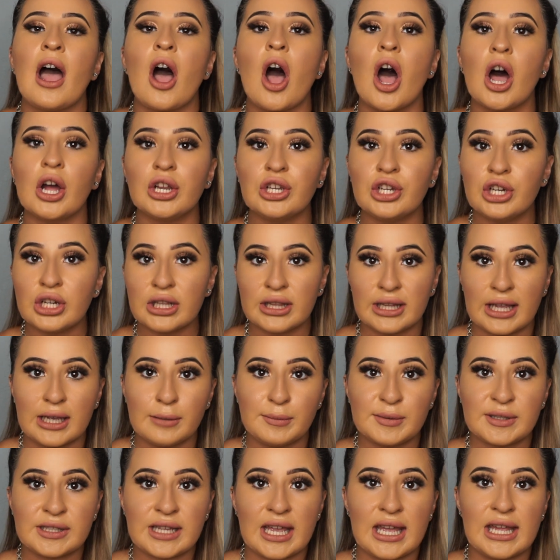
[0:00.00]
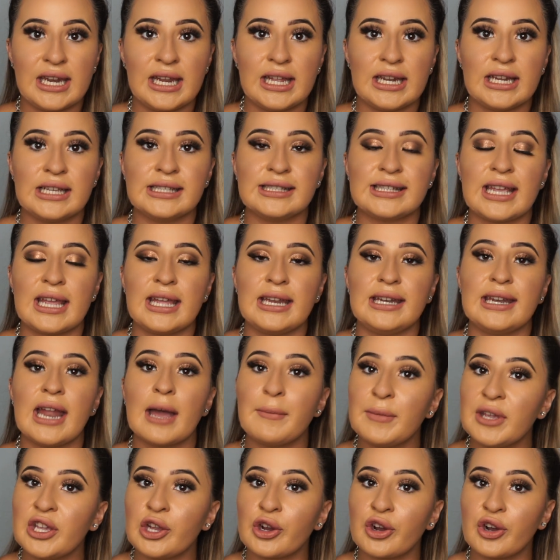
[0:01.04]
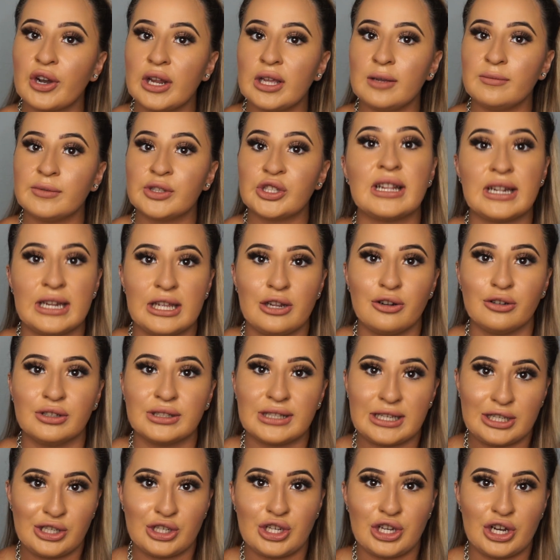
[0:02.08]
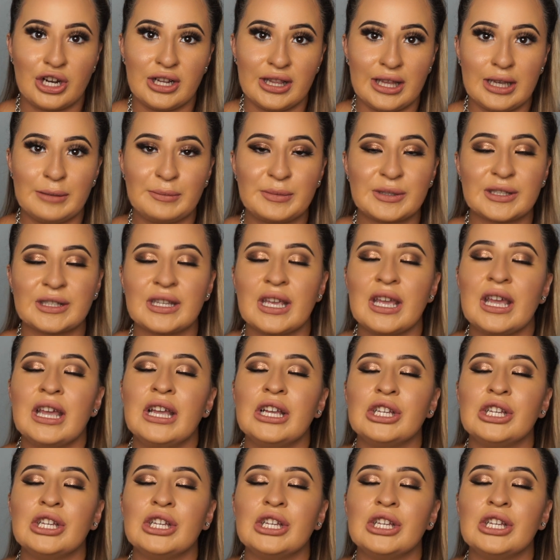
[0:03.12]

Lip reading: on your lips, and it is a numbing cream, needles into your lips.